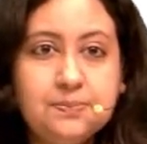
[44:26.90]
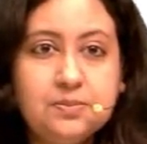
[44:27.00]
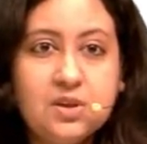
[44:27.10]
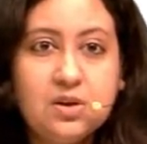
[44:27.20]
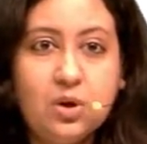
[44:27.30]

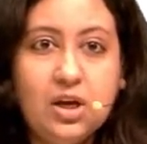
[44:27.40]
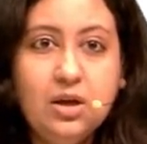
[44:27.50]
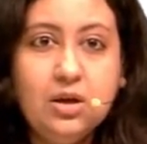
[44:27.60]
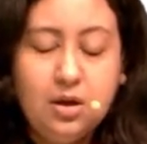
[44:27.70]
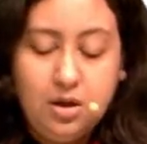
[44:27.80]
Okay,
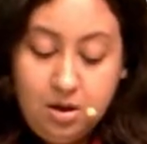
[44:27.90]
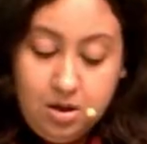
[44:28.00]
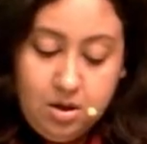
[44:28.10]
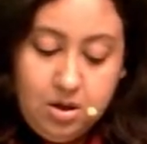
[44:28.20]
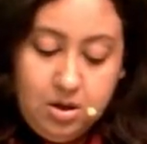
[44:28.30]

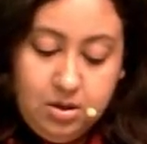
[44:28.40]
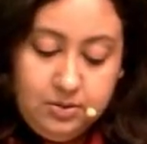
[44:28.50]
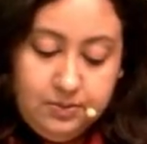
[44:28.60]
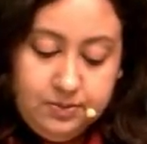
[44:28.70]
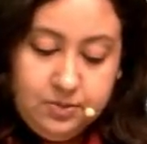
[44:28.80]

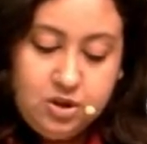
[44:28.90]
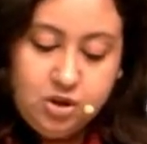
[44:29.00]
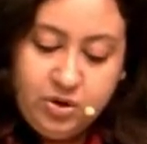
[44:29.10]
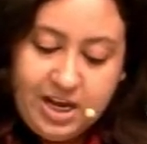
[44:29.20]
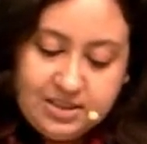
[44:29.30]

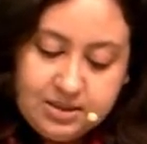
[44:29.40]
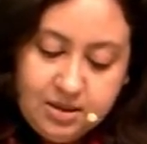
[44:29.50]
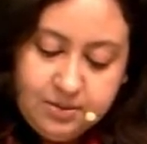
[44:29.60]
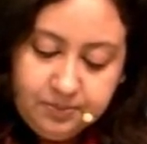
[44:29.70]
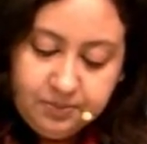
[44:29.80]
so yes,
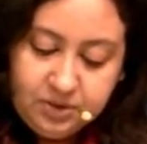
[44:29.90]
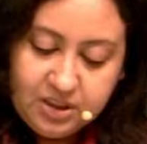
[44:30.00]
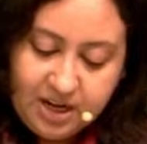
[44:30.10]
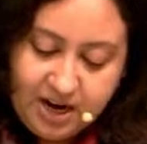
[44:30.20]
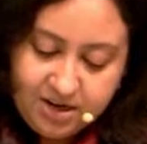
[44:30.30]
the
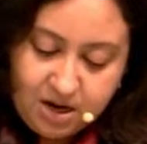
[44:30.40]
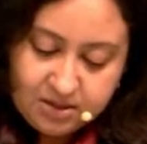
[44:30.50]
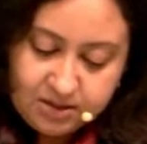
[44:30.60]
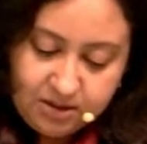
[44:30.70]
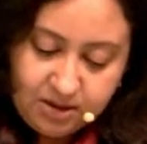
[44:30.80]
correct
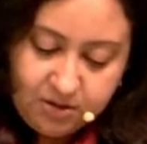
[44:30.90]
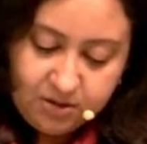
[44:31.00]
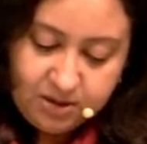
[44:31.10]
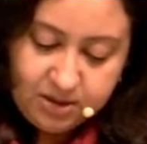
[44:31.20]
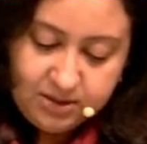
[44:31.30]
answer here
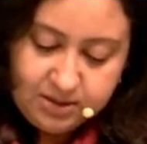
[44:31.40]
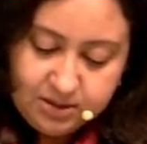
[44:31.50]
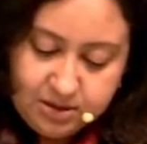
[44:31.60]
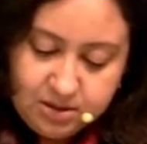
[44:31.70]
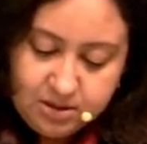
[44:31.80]
is
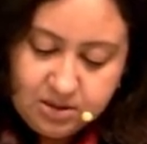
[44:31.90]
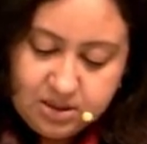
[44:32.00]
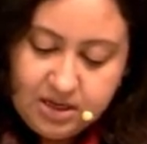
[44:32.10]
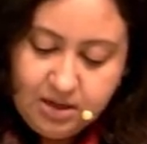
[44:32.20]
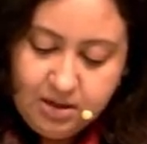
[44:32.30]

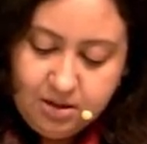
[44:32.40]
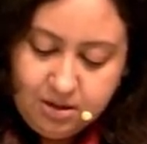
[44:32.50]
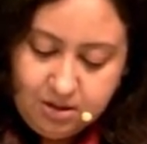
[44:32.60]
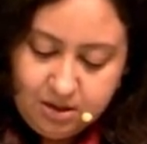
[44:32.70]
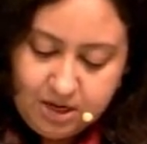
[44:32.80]
D,
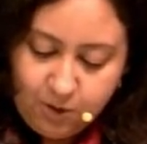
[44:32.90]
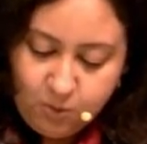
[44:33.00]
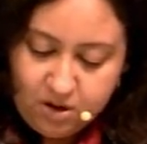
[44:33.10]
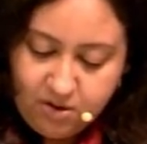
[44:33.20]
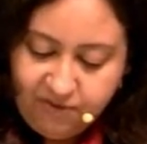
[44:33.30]
lingual nerve.